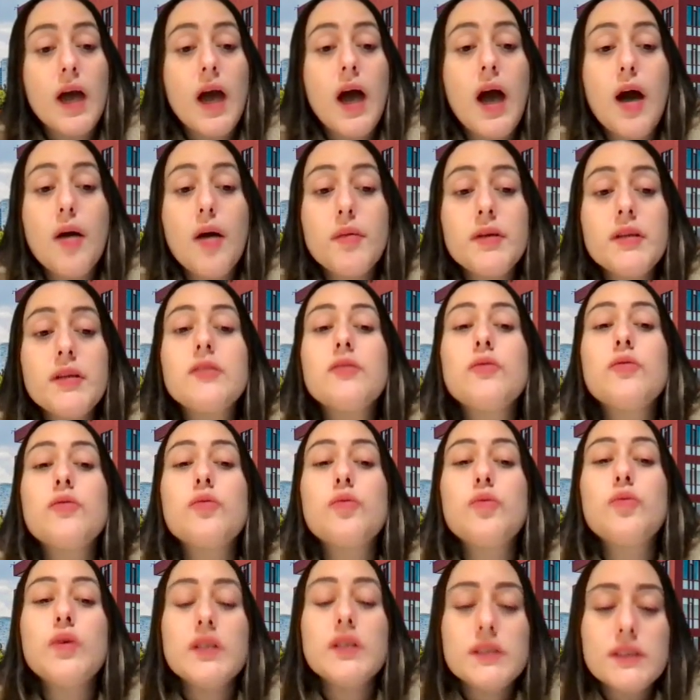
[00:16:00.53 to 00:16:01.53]
Haven't
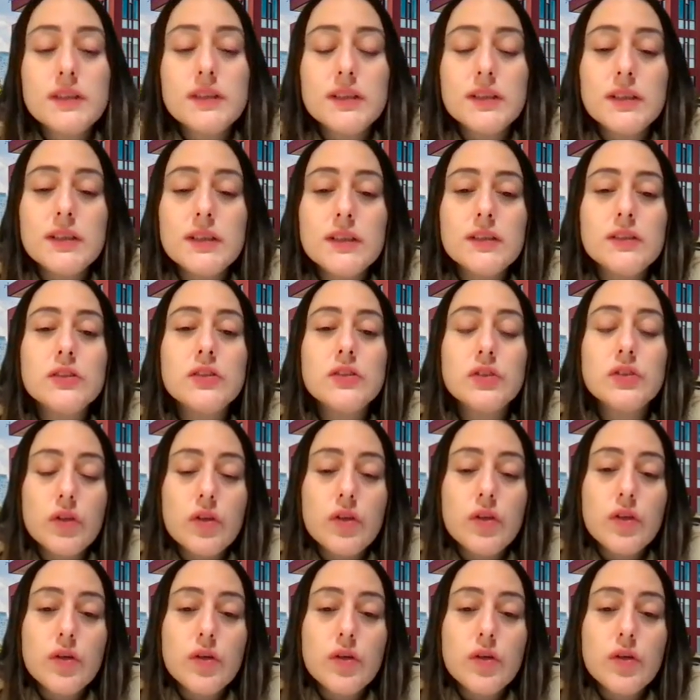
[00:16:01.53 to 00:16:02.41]
we seen Sony